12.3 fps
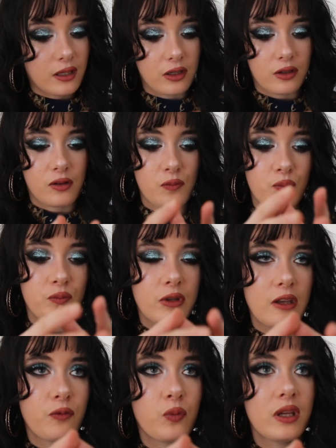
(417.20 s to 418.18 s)
like
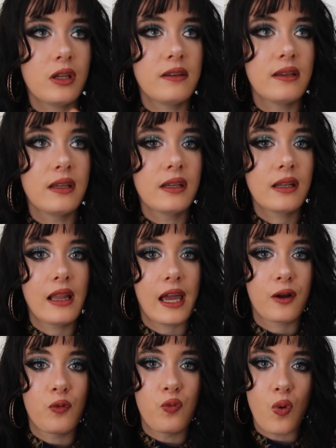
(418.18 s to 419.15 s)
if we did
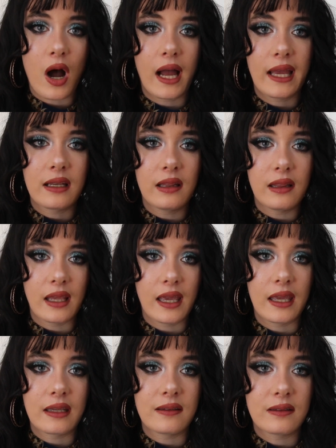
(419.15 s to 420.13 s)
wide
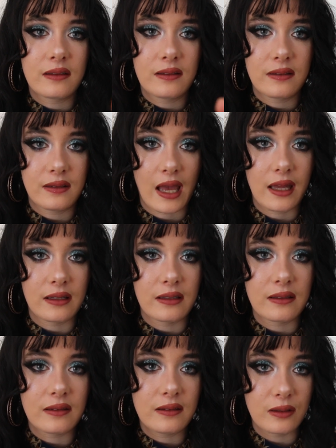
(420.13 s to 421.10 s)
leg
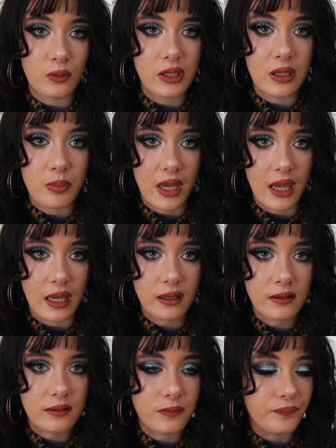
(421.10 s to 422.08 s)
satin silky
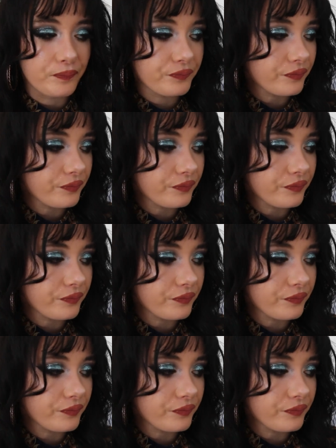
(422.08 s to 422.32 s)
pants,